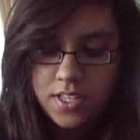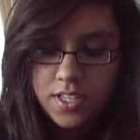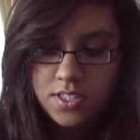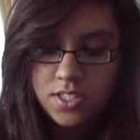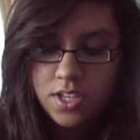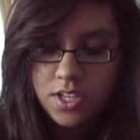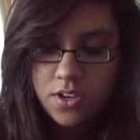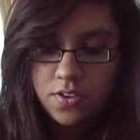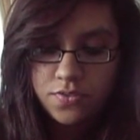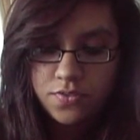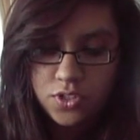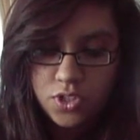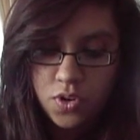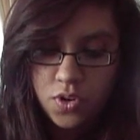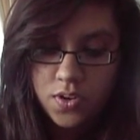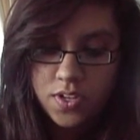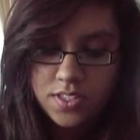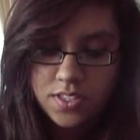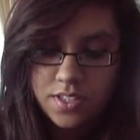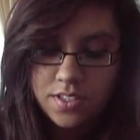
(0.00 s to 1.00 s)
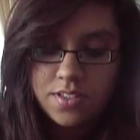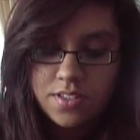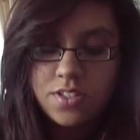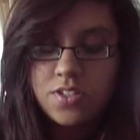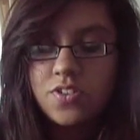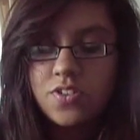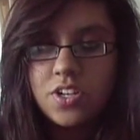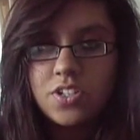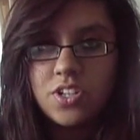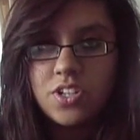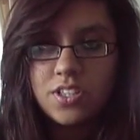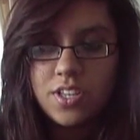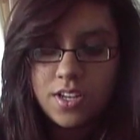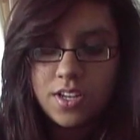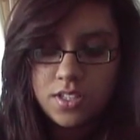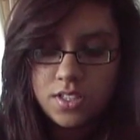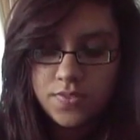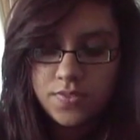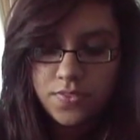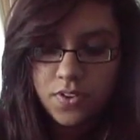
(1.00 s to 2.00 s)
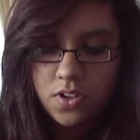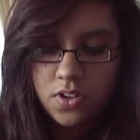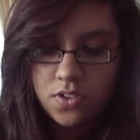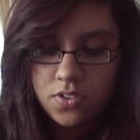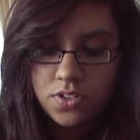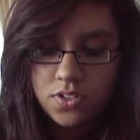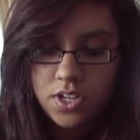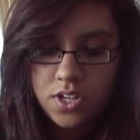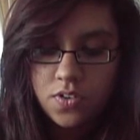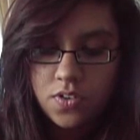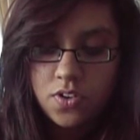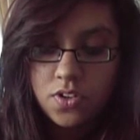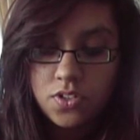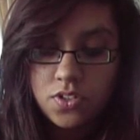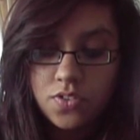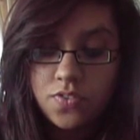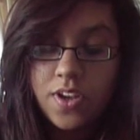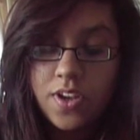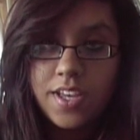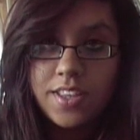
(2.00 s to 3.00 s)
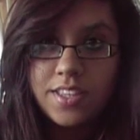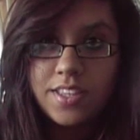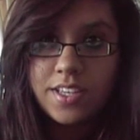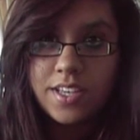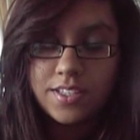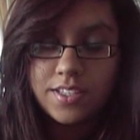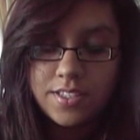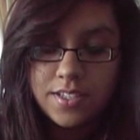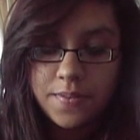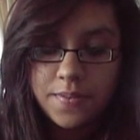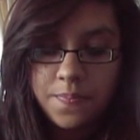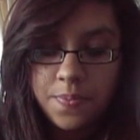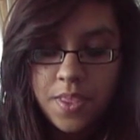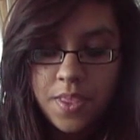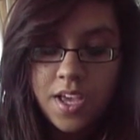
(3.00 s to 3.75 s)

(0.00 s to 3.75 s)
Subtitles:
essay of choice is the structure that is followed in order to write the essay.